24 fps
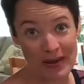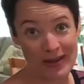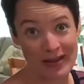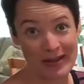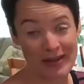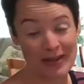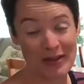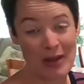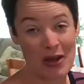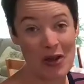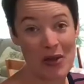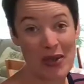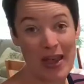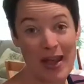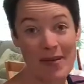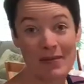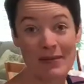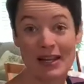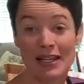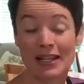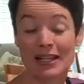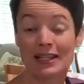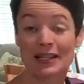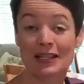So that
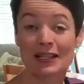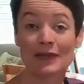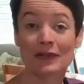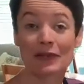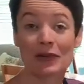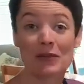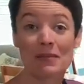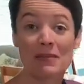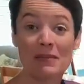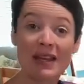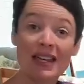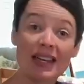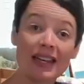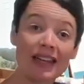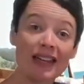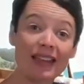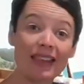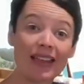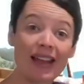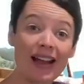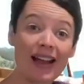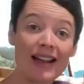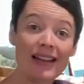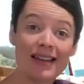means for me
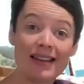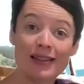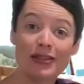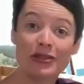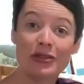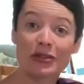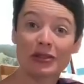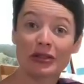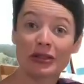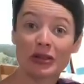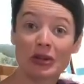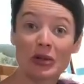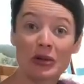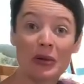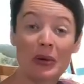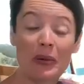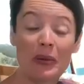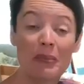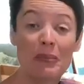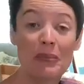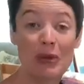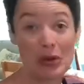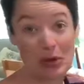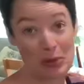that I need to do a little
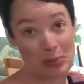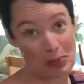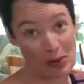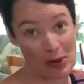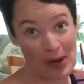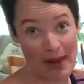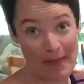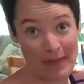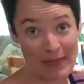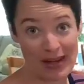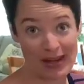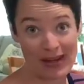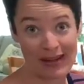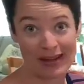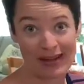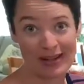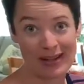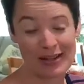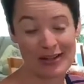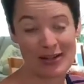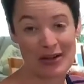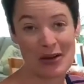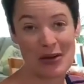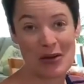meal prepping
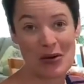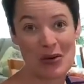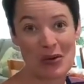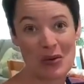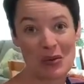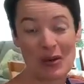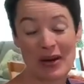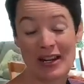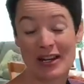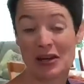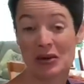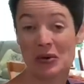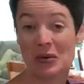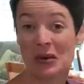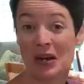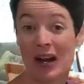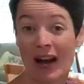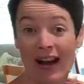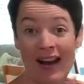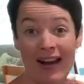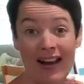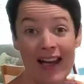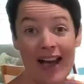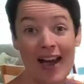so we don't
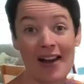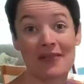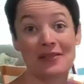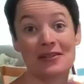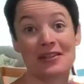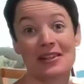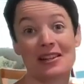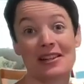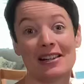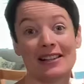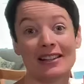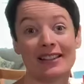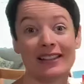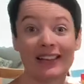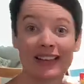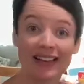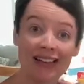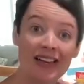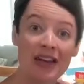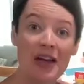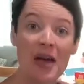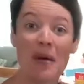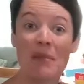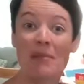not have to
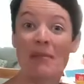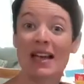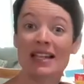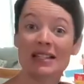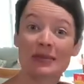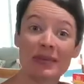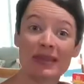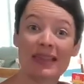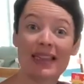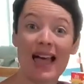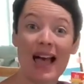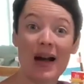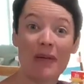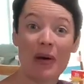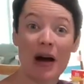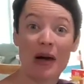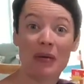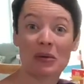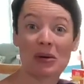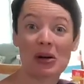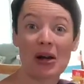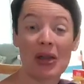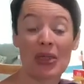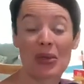mess with that while
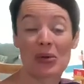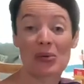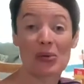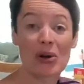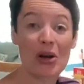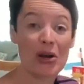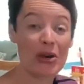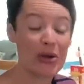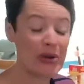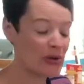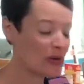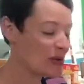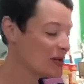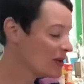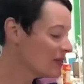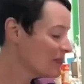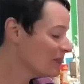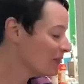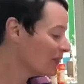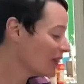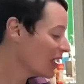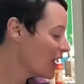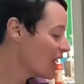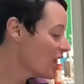we're on the road.
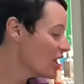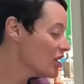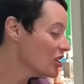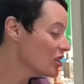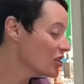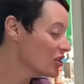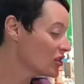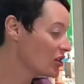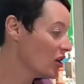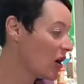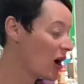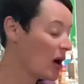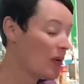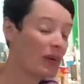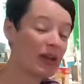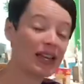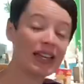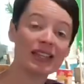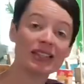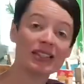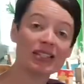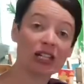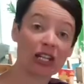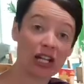So I
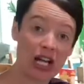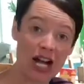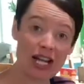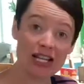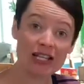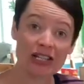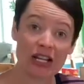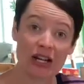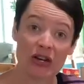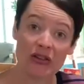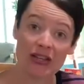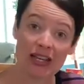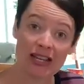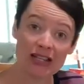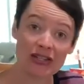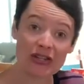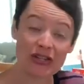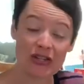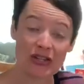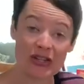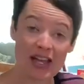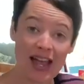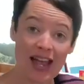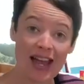went to Costco
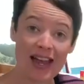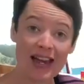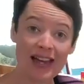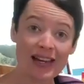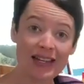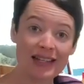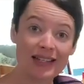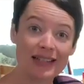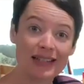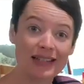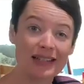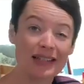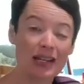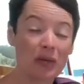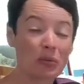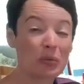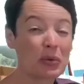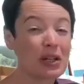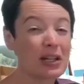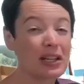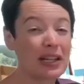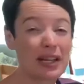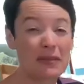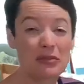yesterday.
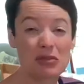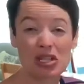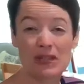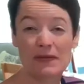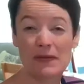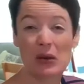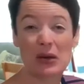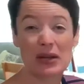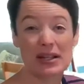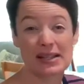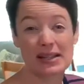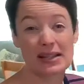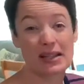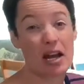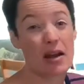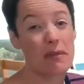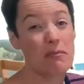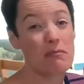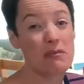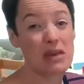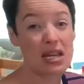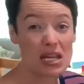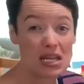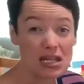Really, I'm just focusing
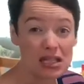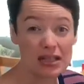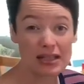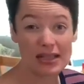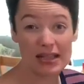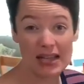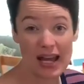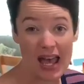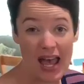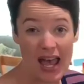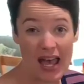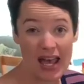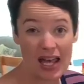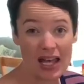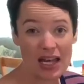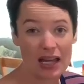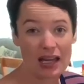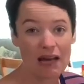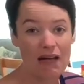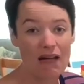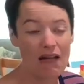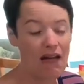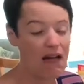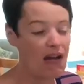on meat
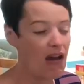today.